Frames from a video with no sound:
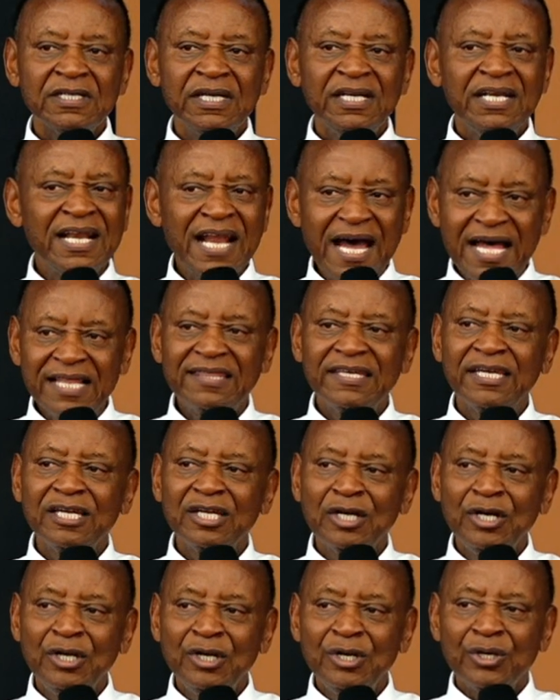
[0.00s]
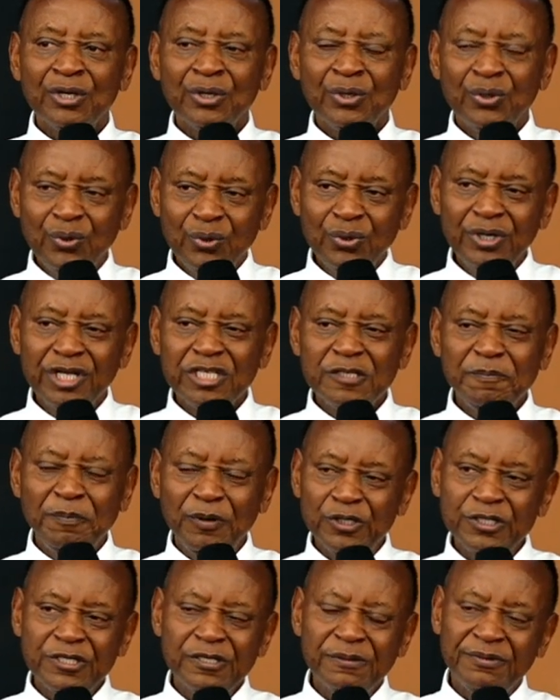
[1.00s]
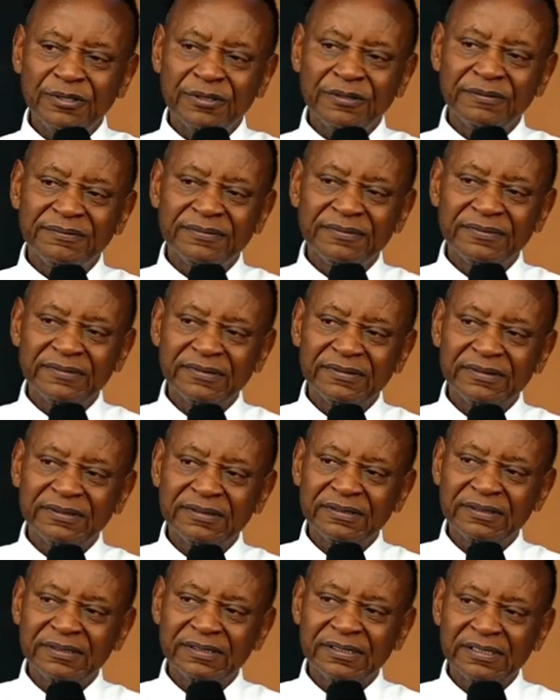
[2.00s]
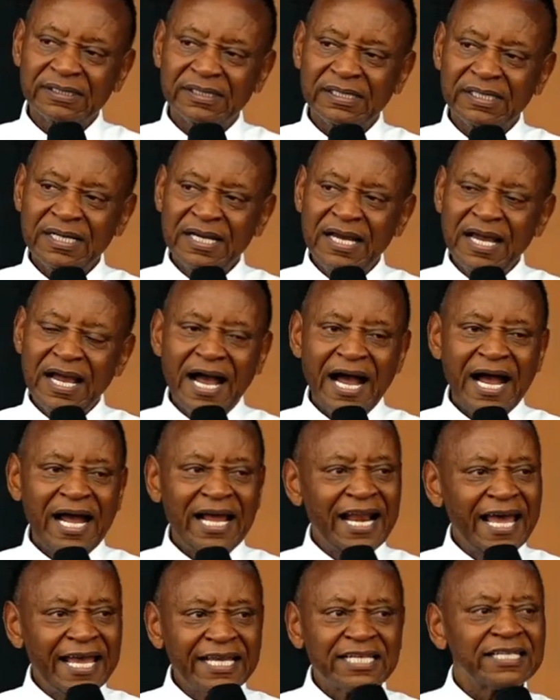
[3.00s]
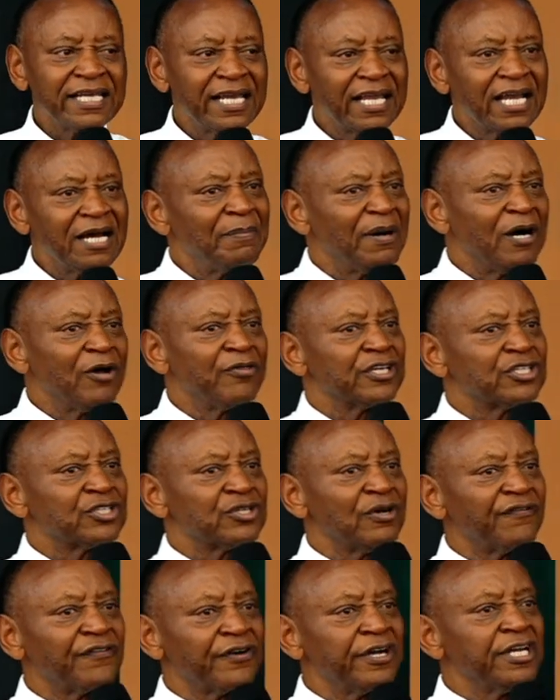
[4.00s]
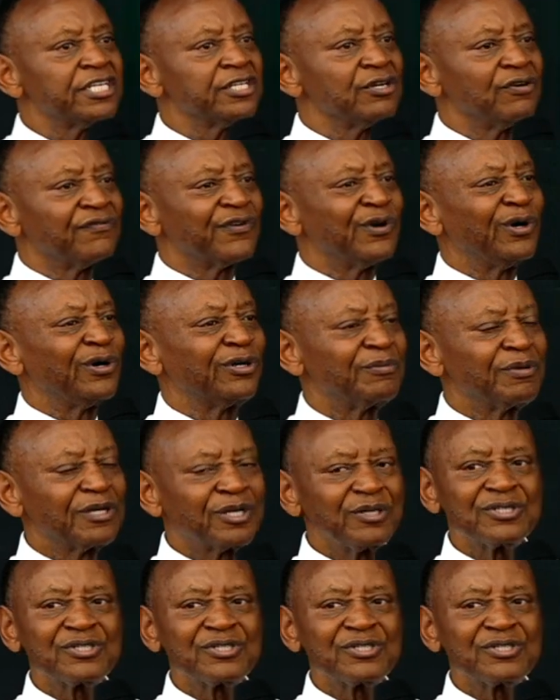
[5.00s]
Nothing good is possible. I like saying about the sovereignty of God because